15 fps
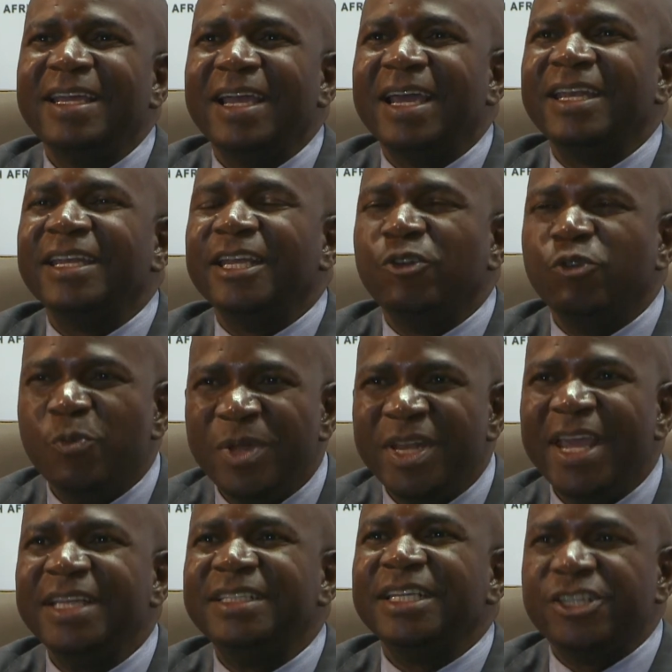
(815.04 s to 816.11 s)
and
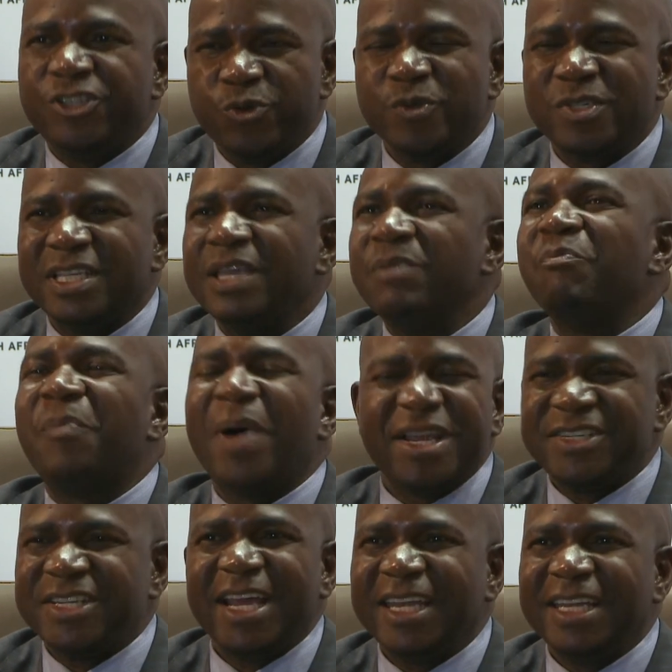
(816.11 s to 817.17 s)
illuminate issues
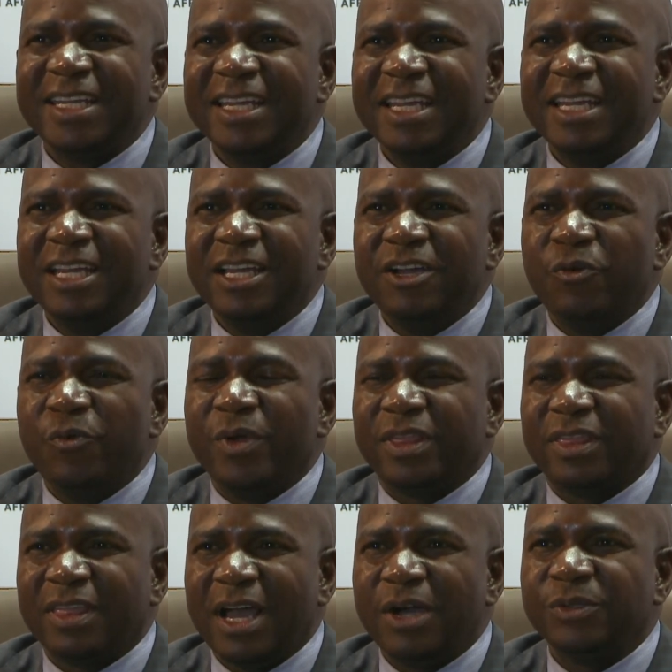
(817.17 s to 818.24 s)
impartially
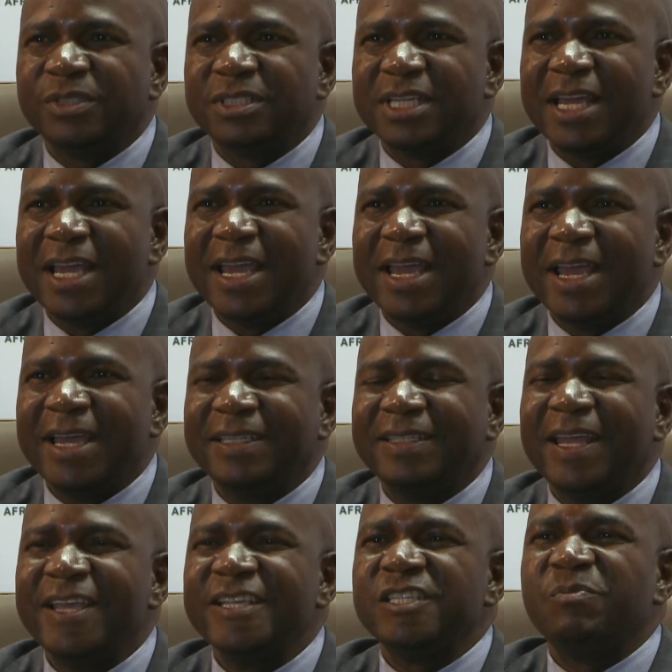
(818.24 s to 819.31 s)
without
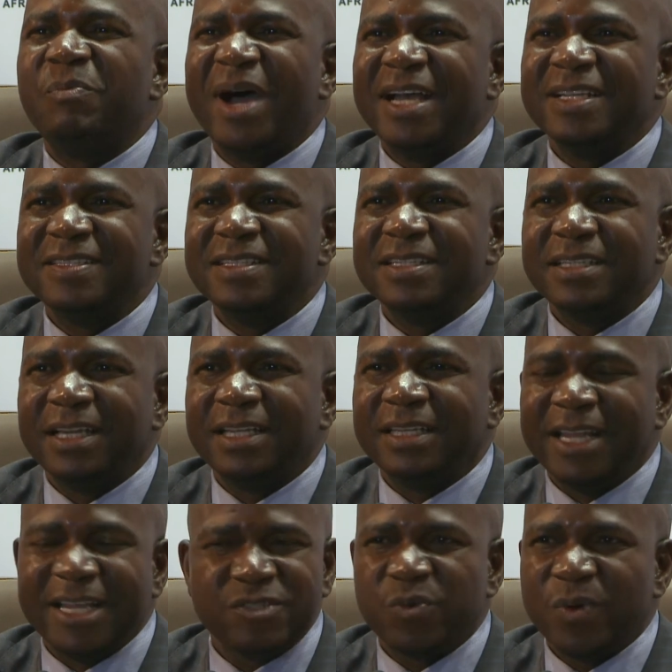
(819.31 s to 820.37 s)
taste buds.
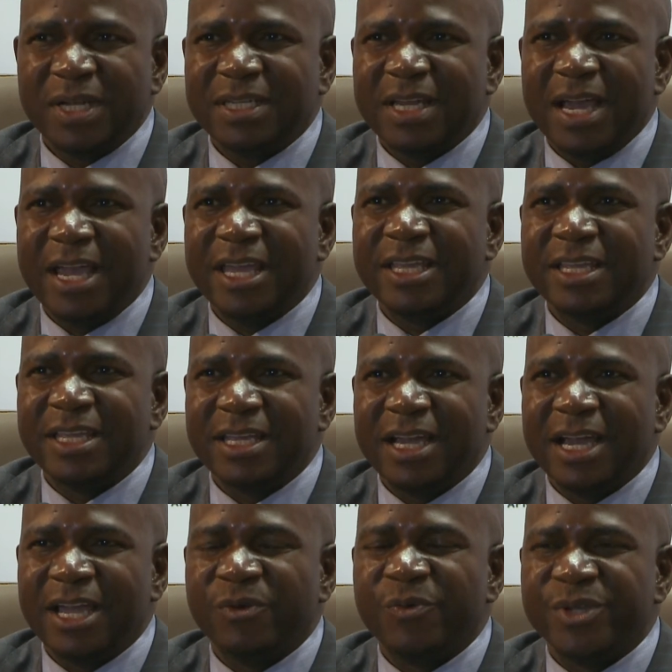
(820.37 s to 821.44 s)
And that's what I
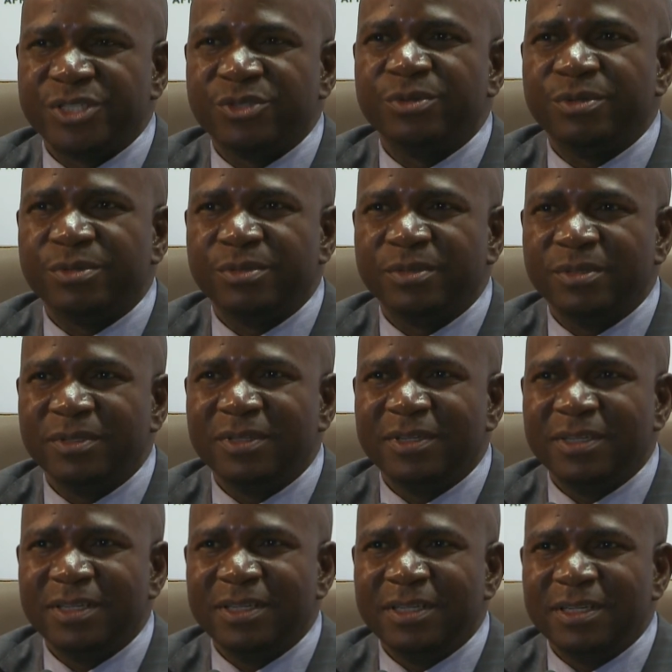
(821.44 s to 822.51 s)
wish to do.
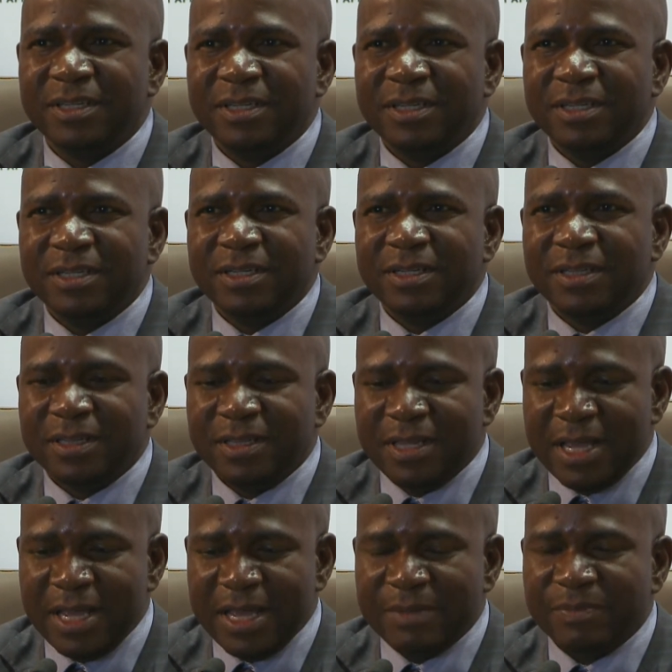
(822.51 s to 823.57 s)

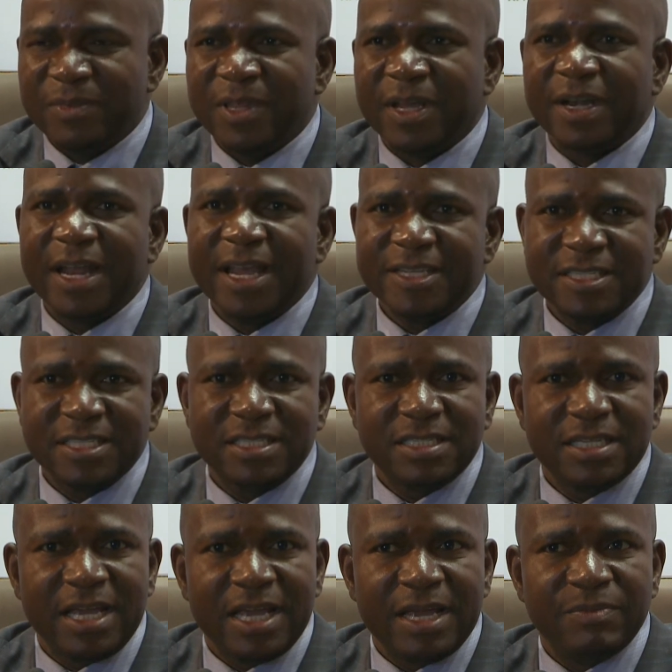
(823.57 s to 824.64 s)
The
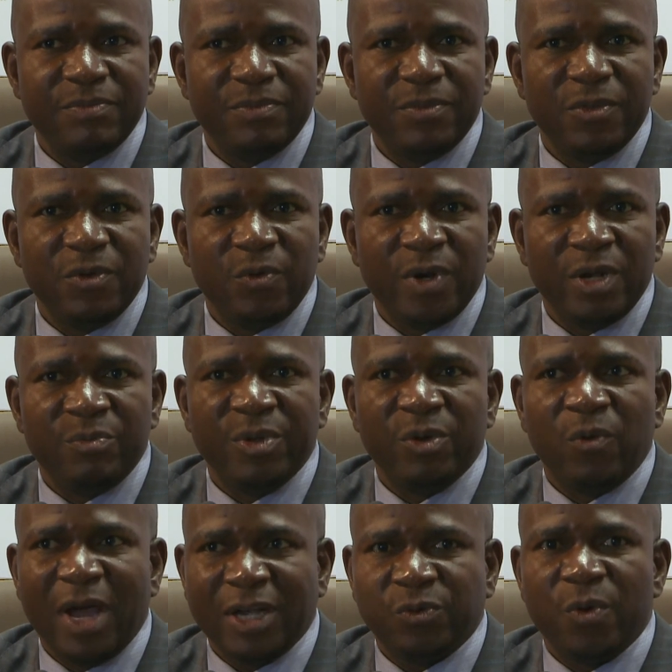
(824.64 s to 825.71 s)
rest will be
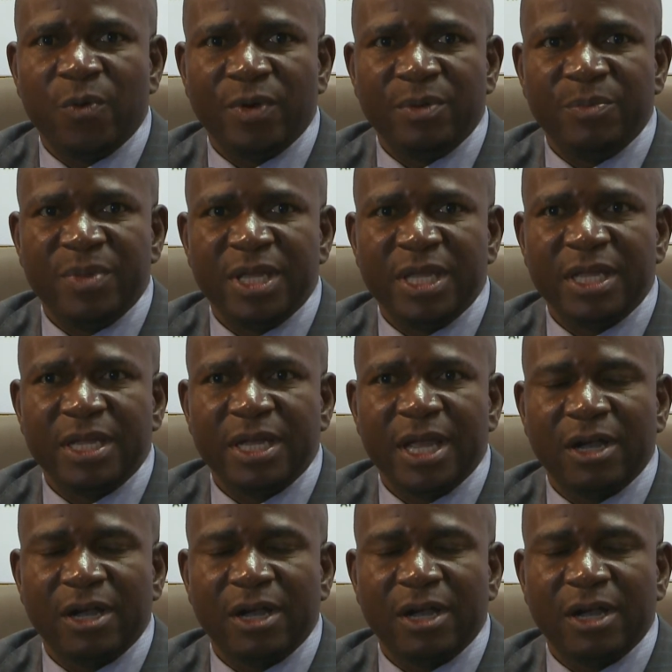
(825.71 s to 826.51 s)
what we will be